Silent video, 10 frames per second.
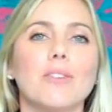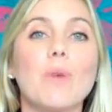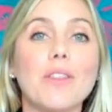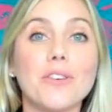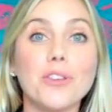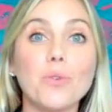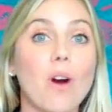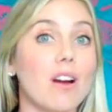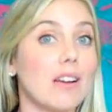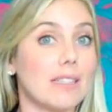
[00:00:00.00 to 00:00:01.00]
whether you
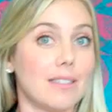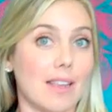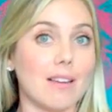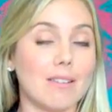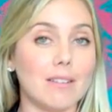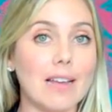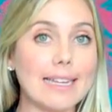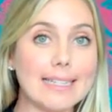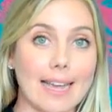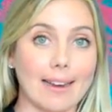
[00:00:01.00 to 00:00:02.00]
are single
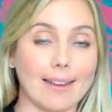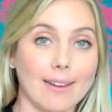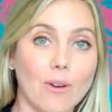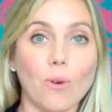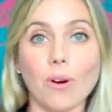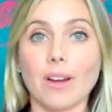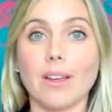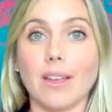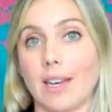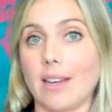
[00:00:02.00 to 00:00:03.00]
and dating or
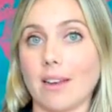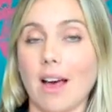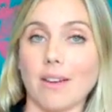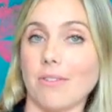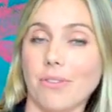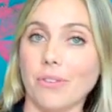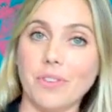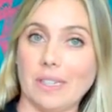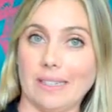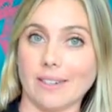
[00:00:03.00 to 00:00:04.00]
in an
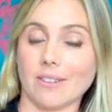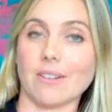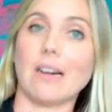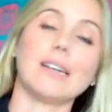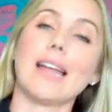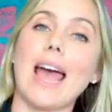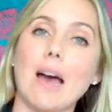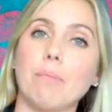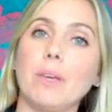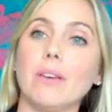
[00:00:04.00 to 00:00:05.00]
unfulfilling or
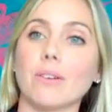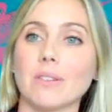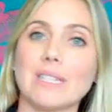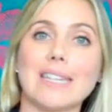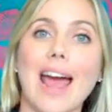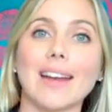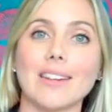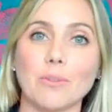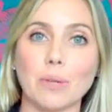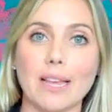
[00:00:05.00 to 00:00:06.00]
unhappy or
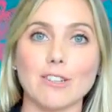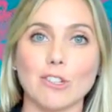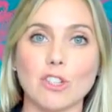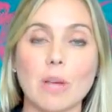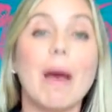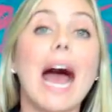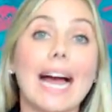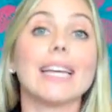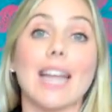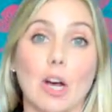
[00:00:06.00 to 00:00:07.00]
stagnant relationship,
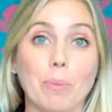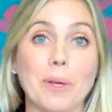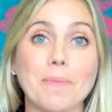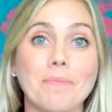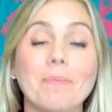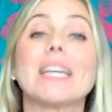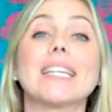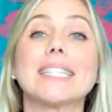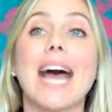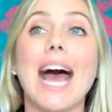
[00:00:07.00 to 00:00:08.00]
I can help you
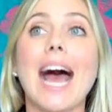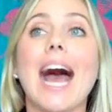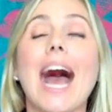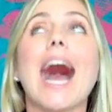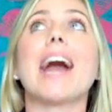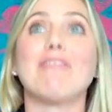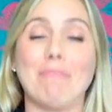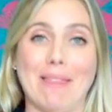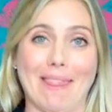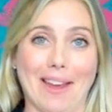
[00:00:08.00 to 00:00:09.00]
because I've
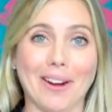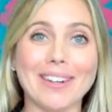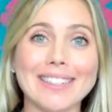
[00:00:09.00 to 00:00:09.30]
been there.